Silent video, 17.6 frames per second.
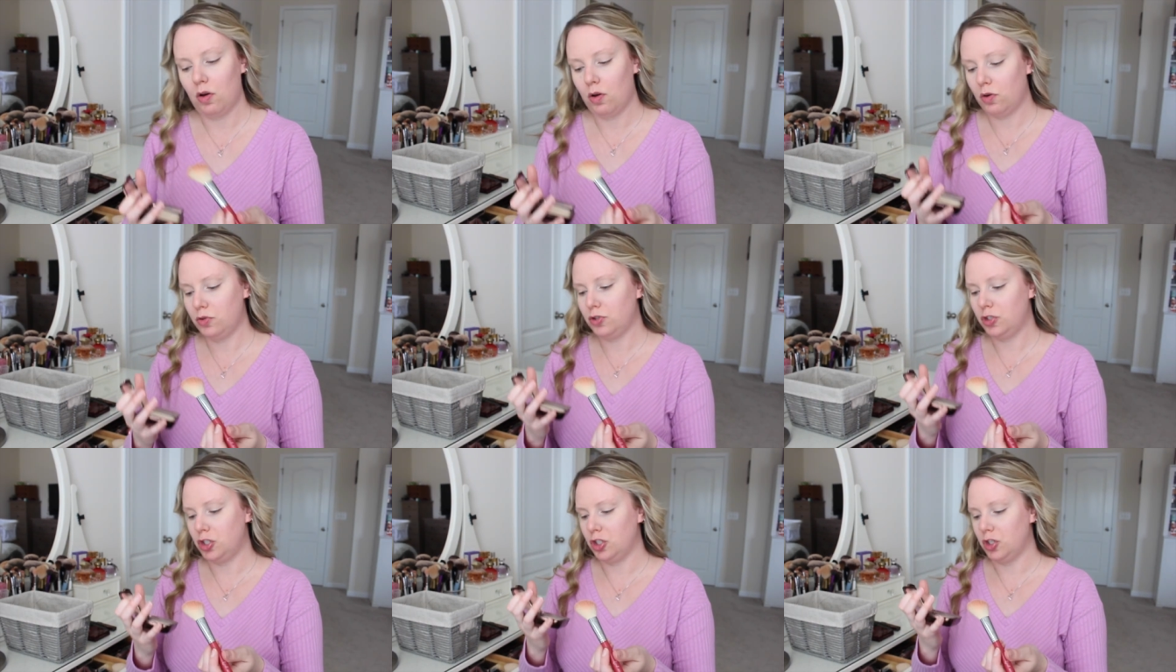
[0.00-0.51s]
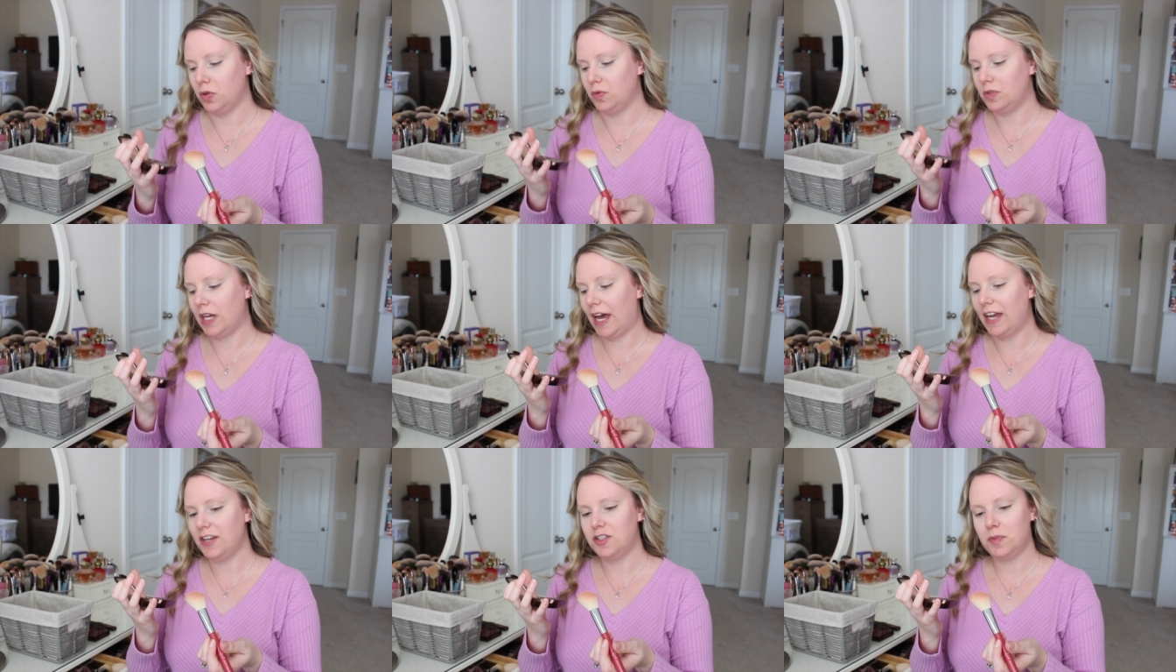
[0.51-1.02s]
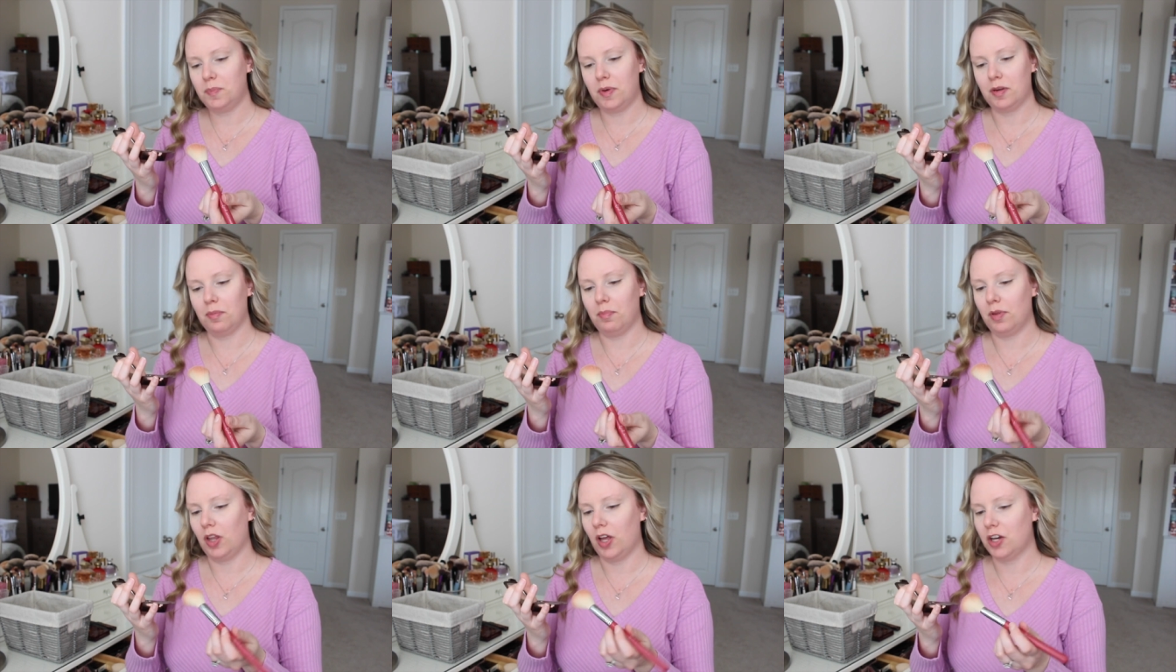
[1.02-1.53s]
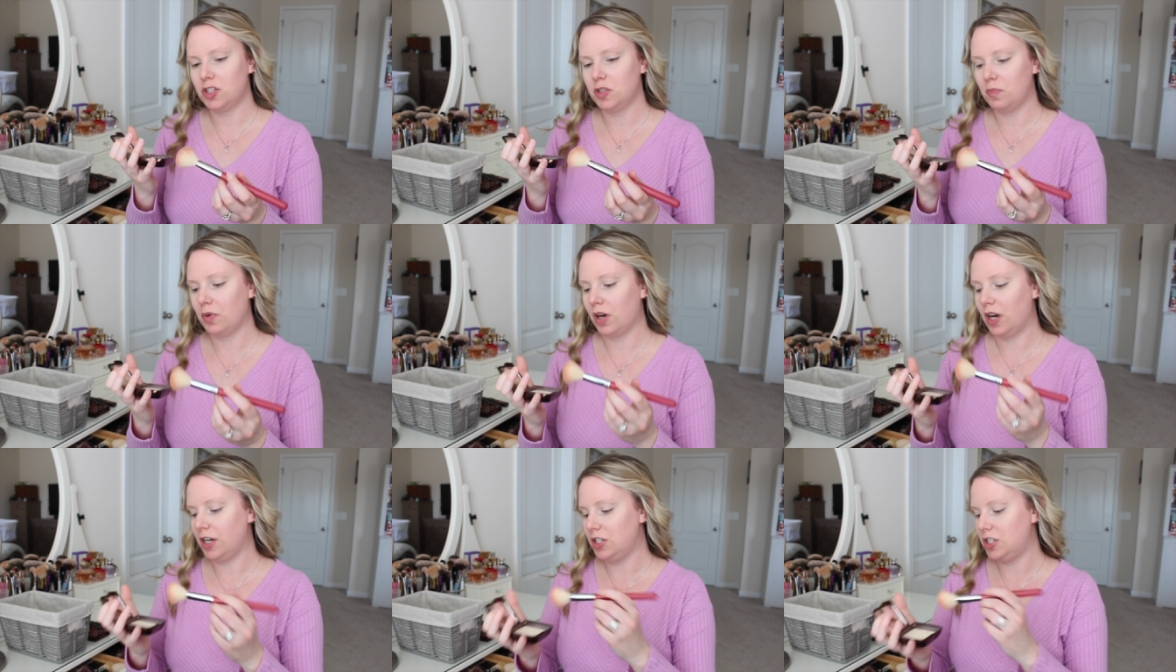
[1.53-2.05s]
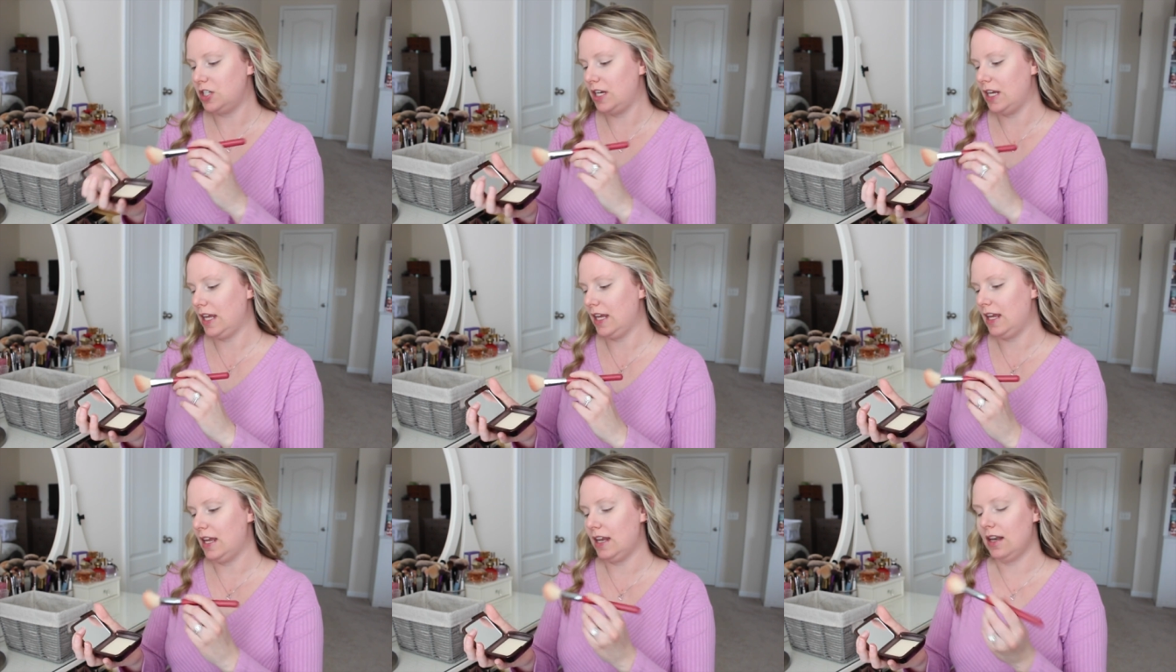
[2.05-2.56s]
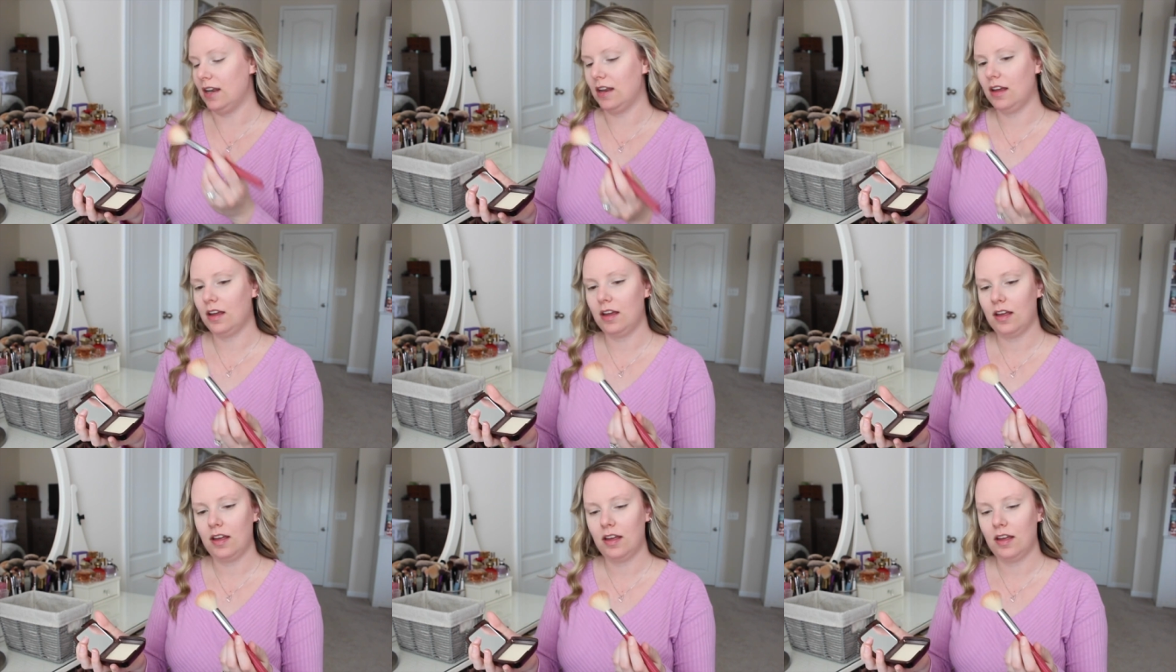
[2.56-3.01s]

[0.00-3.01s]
Oh shoot, I just put a blush brush in,